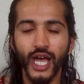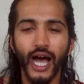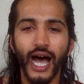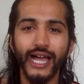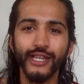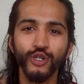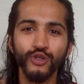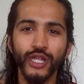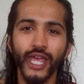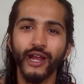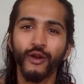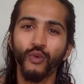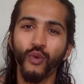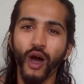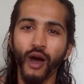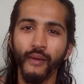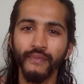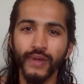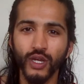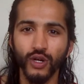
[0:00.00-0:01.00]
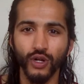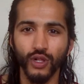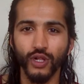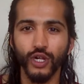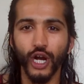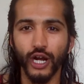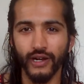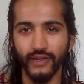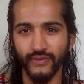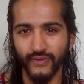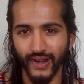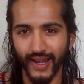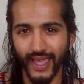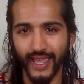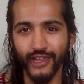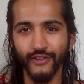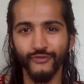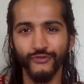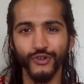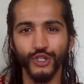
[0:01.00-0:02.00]
I do take raw meal, Gardener
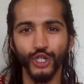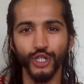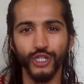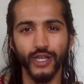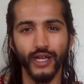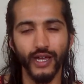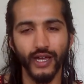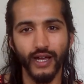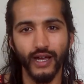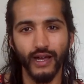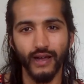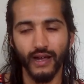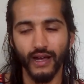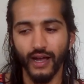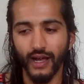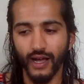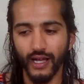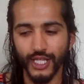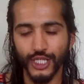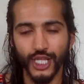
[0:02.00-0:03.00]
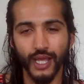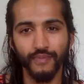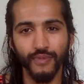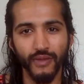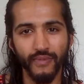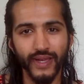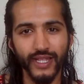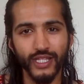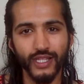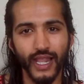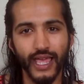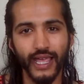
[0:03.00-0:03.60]
Life, which is a supplement,